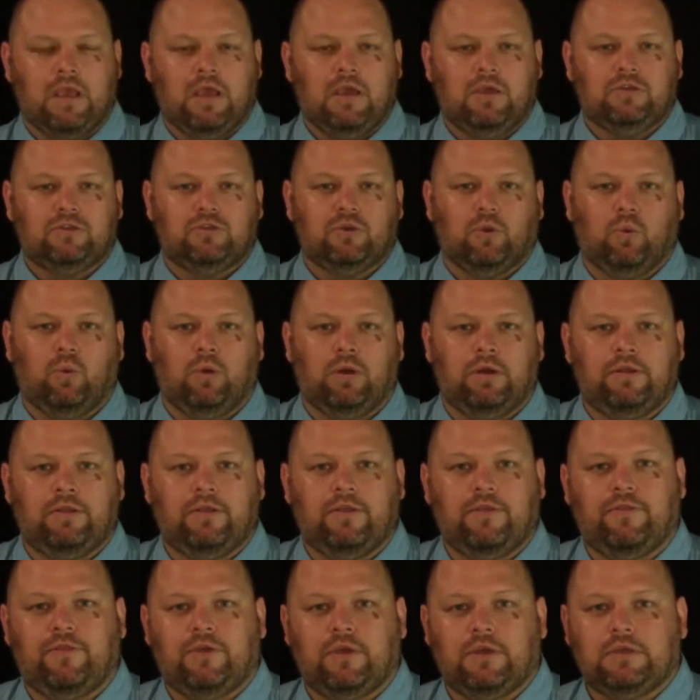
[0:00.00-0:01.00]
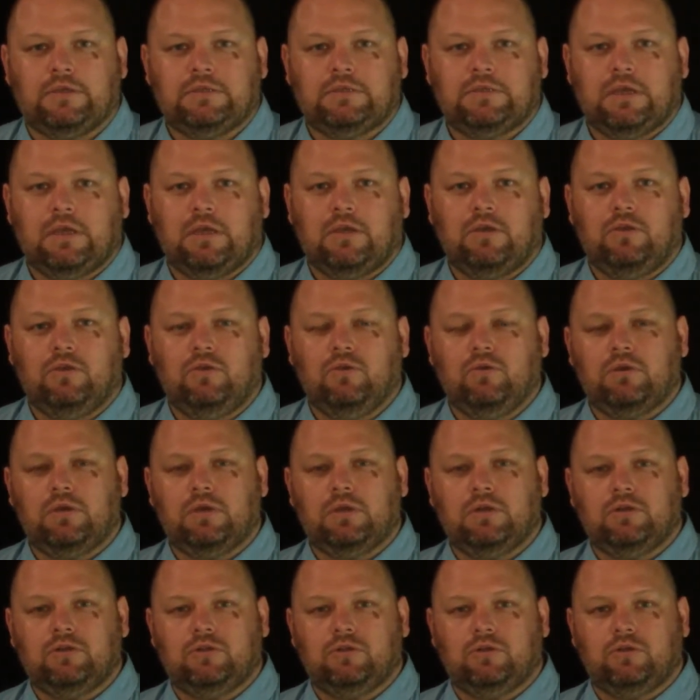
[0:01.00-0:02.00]
So one of the things that you
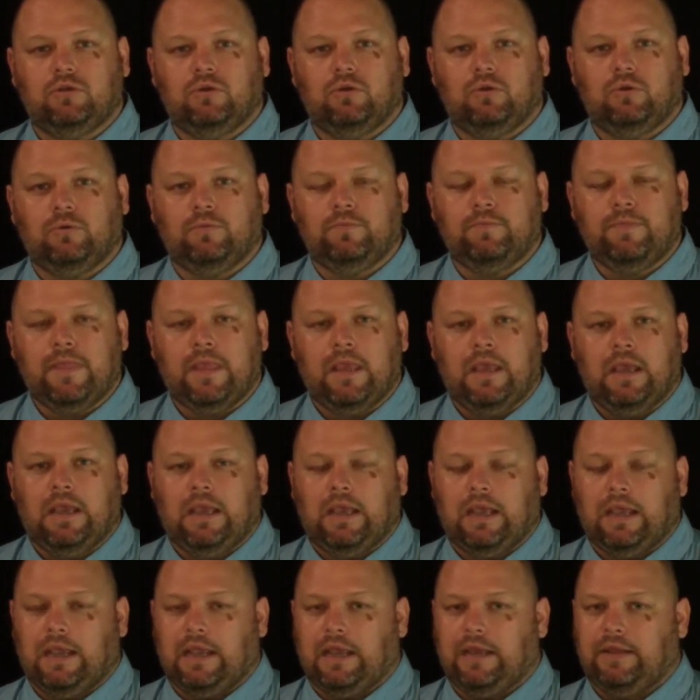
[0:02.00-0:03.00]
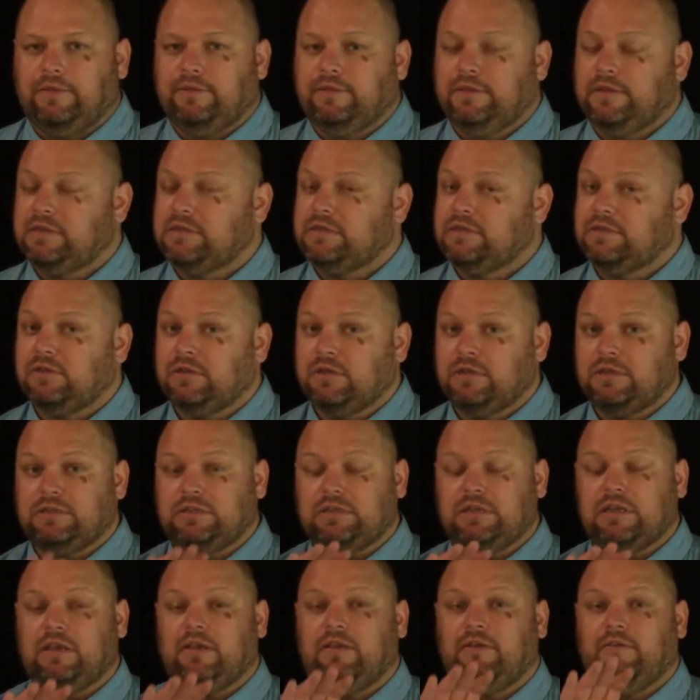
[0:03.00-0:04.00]
can do, and this is going to
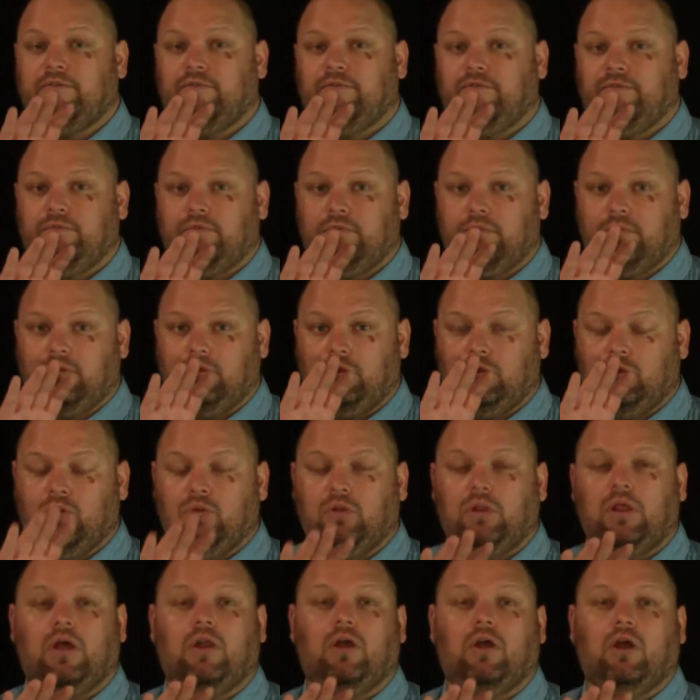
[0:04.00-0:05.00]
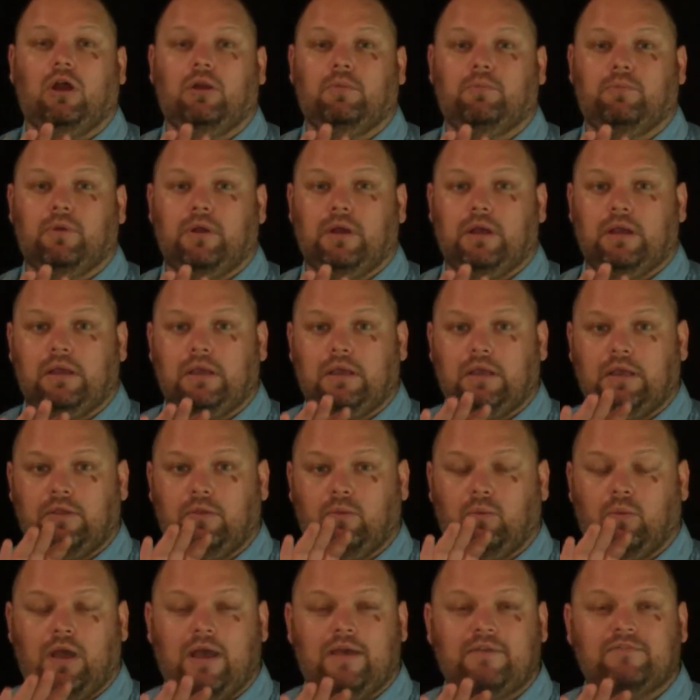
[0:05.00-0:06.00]
save you a lot of heartbreak and the
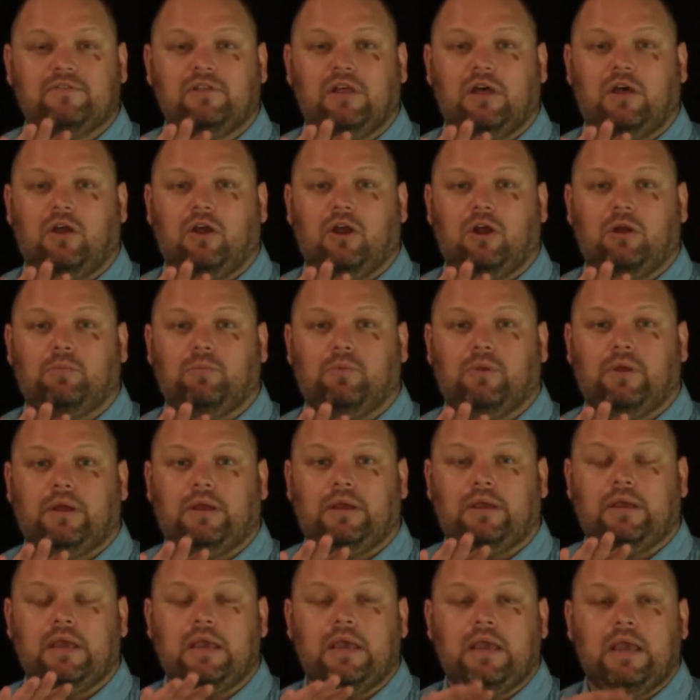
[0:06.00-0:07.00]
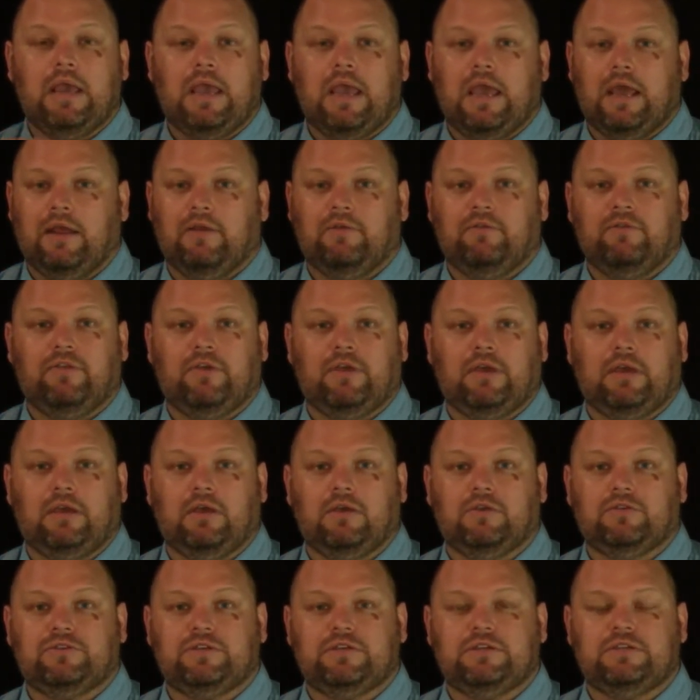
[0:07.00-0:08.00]
wives a lot of heartbreak and everything
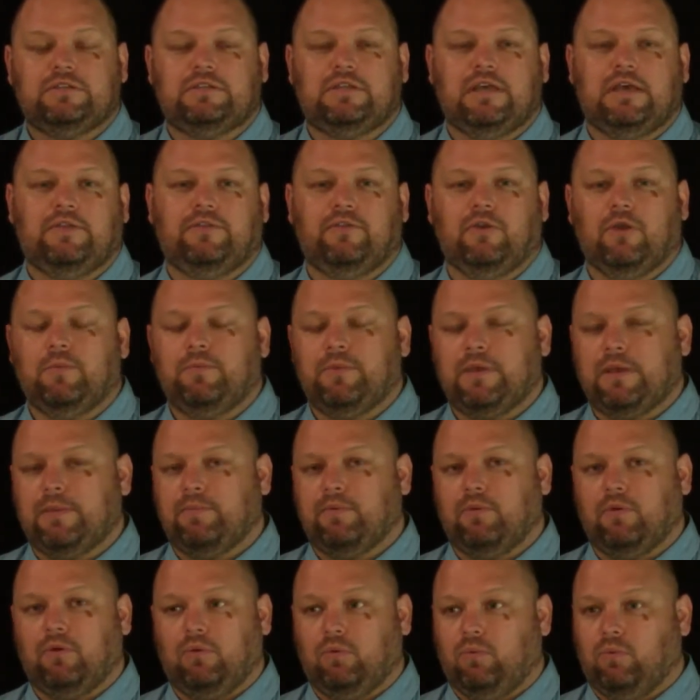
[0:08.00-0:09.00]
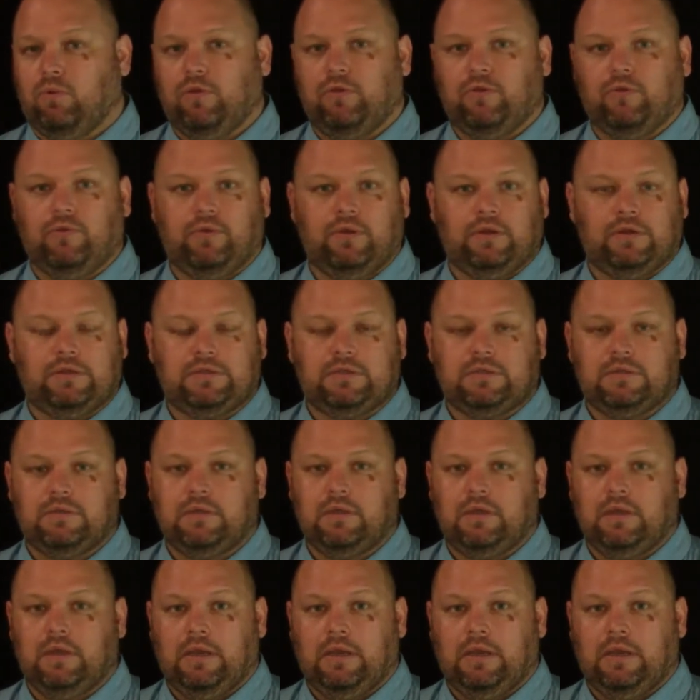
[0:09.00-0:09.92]
else, is that there are people, whether it's